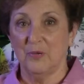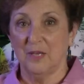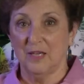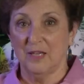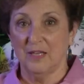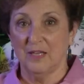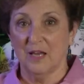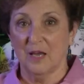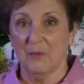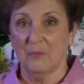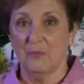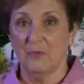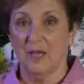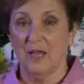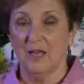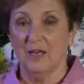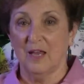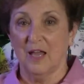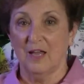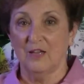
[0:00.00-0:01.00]
pick it up,
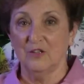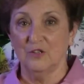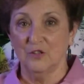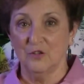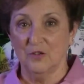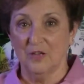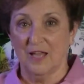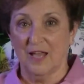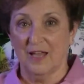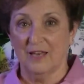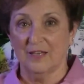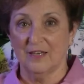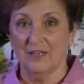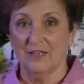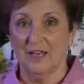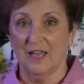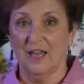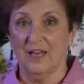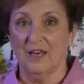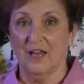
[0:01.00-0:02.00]
and I look at it,
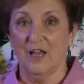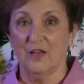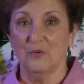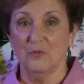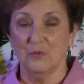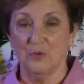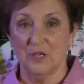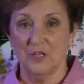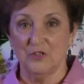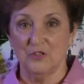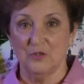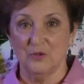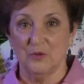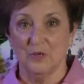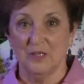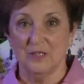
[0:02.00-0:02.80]
and I redo